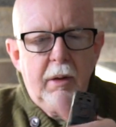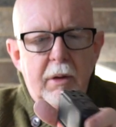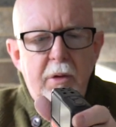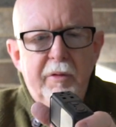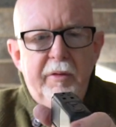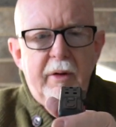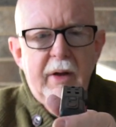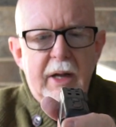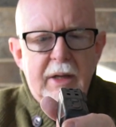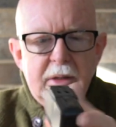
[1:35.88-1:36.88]
you'll
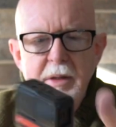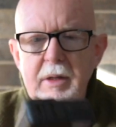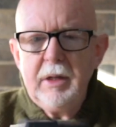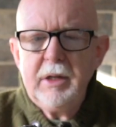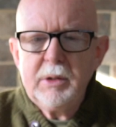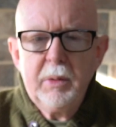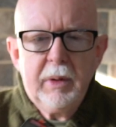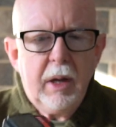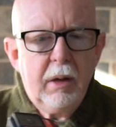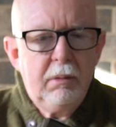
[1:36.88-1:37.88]
find that this will
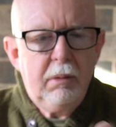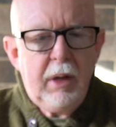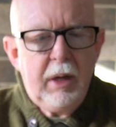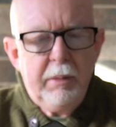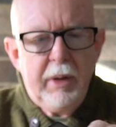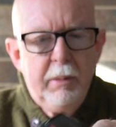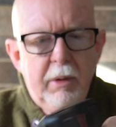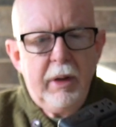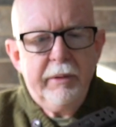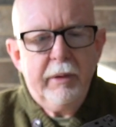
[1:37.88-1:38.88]
go anywhere you
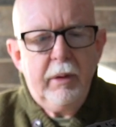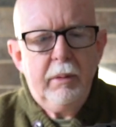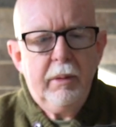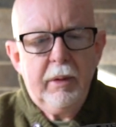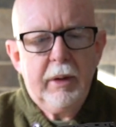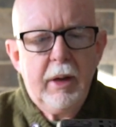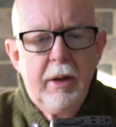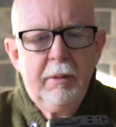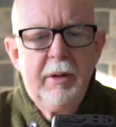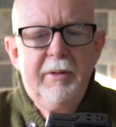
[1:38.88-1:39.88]
want it to. Okay,
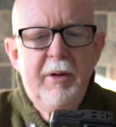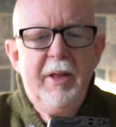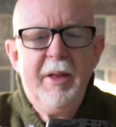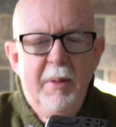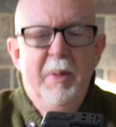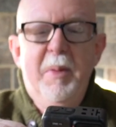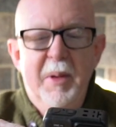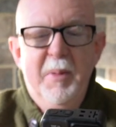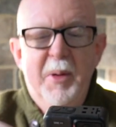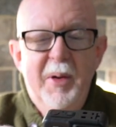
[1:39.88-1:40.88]
I'm going to tighten it up a
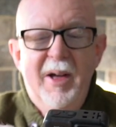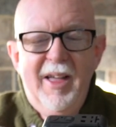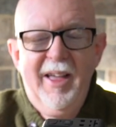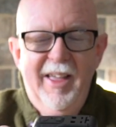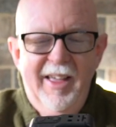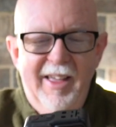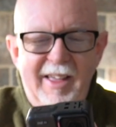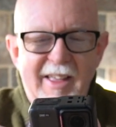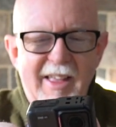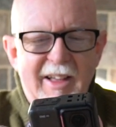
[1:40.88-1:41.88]
bit more
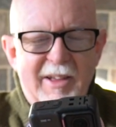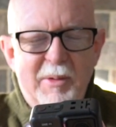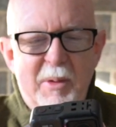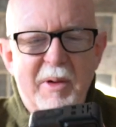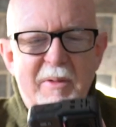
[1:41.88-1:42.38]
because what